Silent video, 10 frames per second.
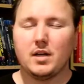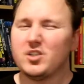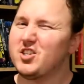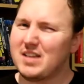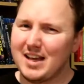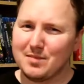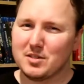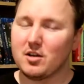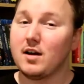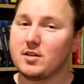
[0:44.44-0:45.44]
Shazam's
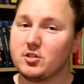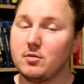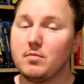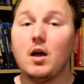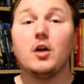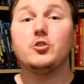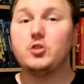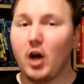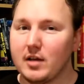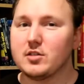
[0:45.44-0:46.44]
costume
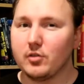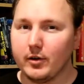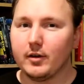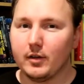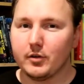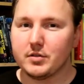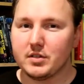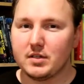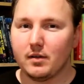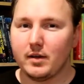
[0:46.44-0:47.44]
does look a little
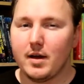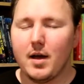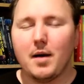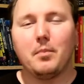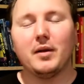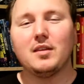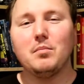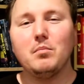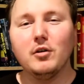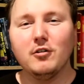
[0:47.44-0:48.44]
silly, but the
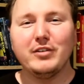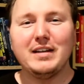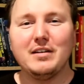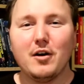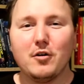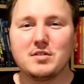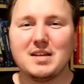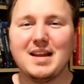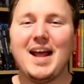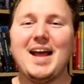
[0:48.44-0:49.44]
movie knows
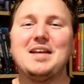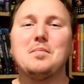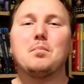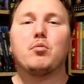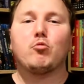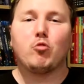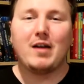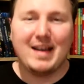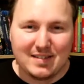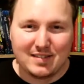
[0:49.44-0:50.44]
it and
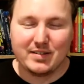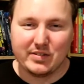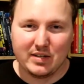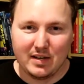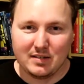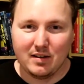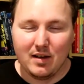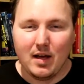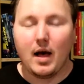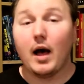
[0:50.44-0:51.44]
embraces it.
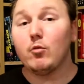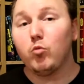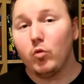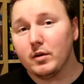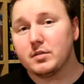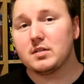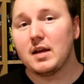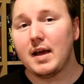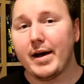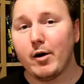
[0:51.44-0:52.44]
I will
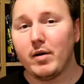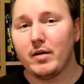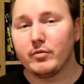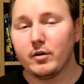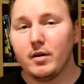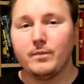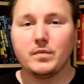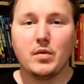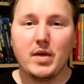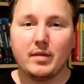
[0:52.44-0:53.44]
say, however,
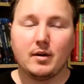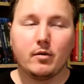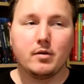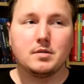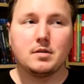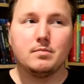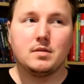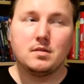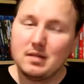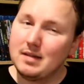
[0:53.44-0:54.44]
that there are some
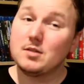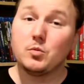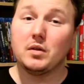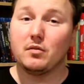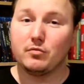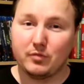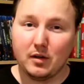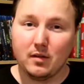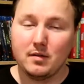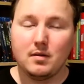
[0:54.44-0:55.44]
scenes with the
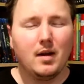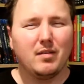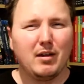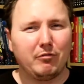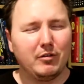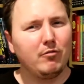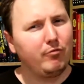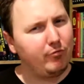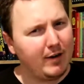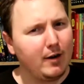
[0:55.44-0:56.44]
villain that feel
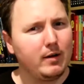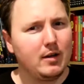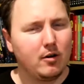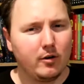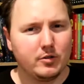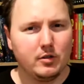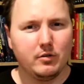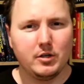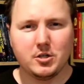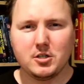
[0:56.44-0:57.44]
very
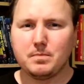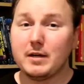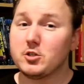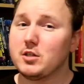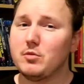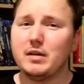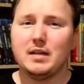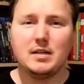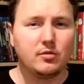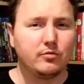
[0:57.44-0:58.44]
cartoonish, especially when
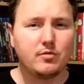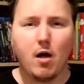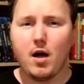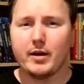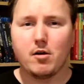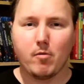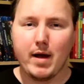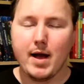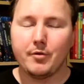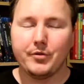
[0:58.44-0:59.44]
he's flying
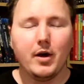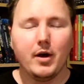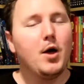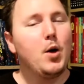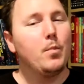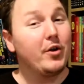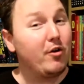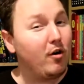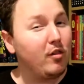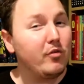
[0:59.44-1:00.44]
around, but
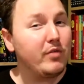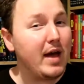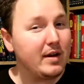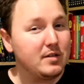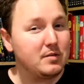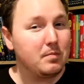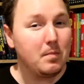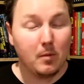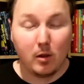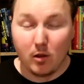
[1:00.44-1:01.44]
all of that is
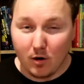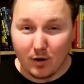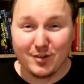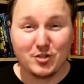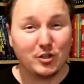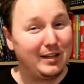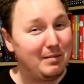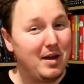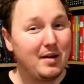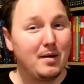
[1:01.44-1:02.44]
largely
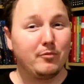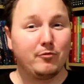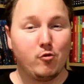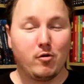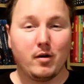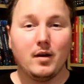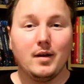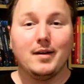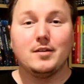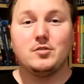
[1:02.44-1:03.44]
made up for
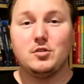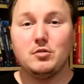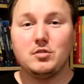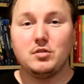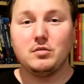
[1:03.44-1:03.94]
due to